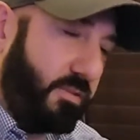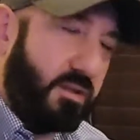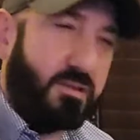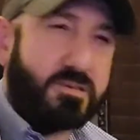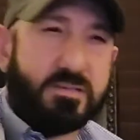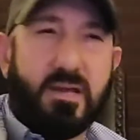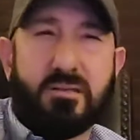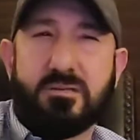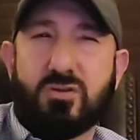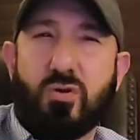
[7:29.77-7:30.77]
The
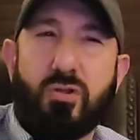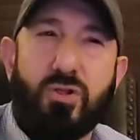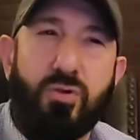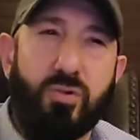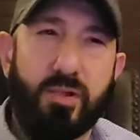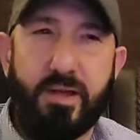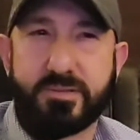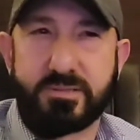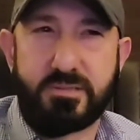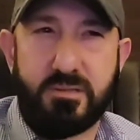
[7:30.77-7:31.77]
Lasantas are a little
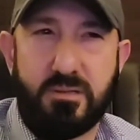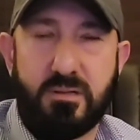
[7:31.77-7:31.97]
less.